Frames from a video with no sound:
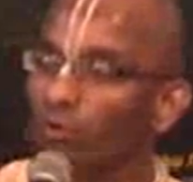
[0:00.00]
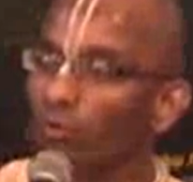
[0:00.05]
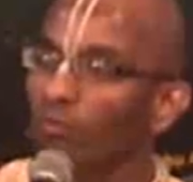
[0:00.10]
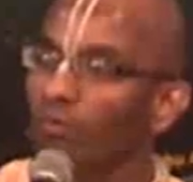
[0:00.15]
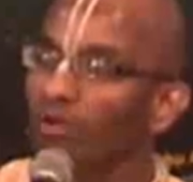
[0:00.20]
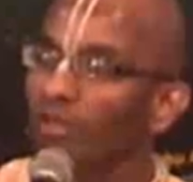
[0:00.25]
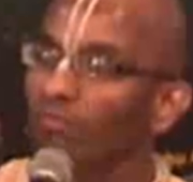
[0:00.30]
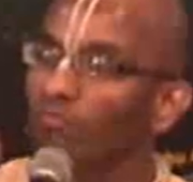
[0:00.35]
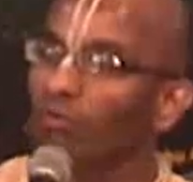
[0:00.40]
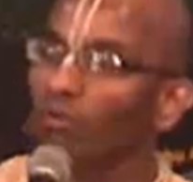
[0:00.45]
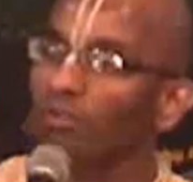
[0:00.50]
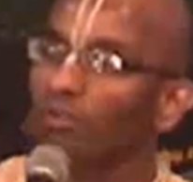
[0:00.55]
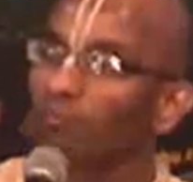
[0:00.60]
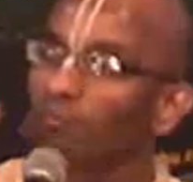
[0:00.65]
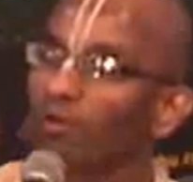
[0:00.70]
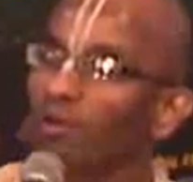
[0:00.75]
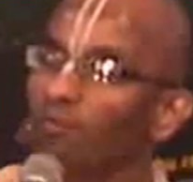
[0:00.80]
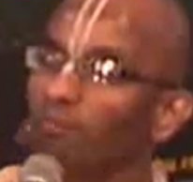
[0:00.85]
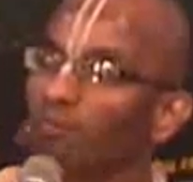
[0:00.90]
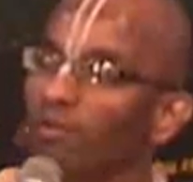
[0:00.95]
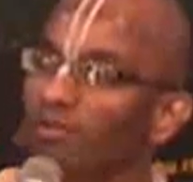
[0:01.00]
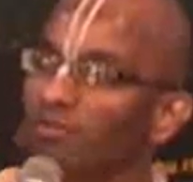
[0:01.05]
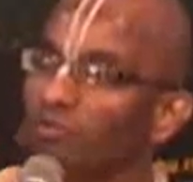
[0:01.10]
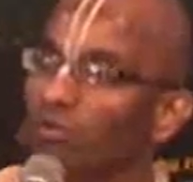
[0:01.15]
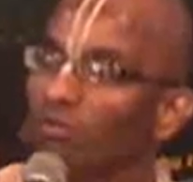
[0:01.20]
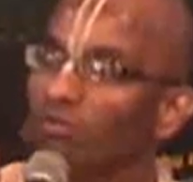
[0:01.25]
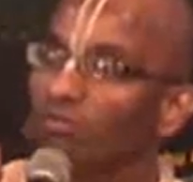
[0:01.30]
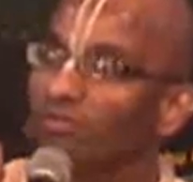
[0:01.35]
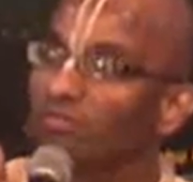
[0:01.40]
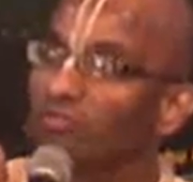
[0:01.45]
only for the purpose
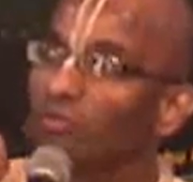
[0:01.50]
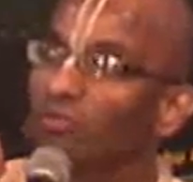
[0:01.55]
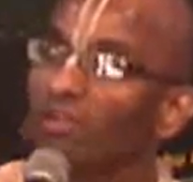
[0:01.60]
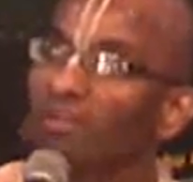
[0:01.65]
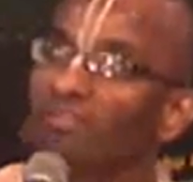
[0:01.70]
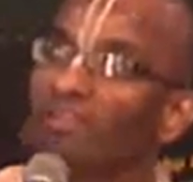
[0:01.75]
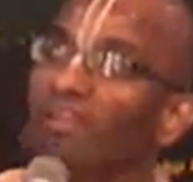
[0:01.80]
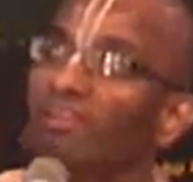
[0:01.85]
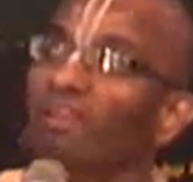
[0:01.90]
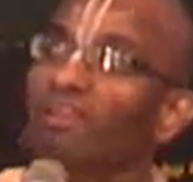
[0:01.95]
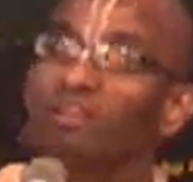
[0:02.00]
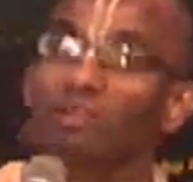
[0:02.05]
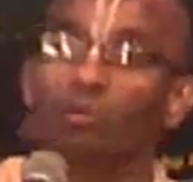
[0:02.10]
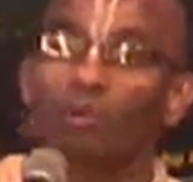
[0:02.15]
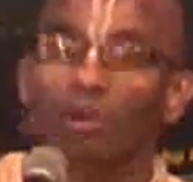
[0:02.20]
of, so that they can give